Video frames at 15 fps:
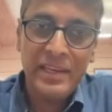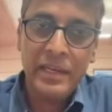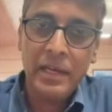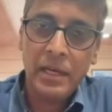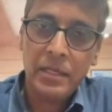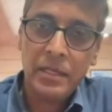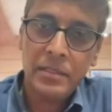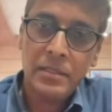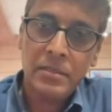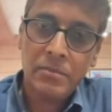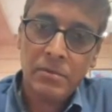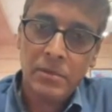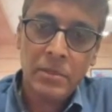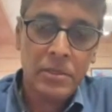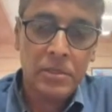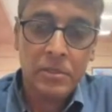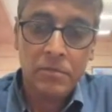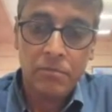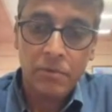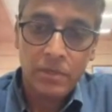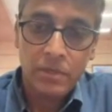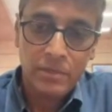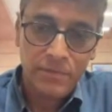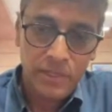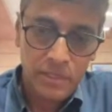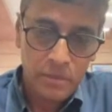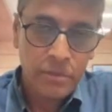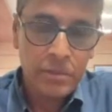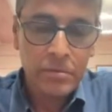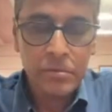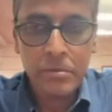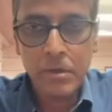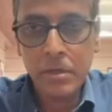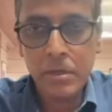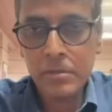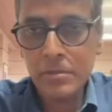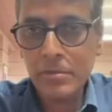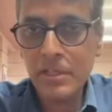And what we are going to talk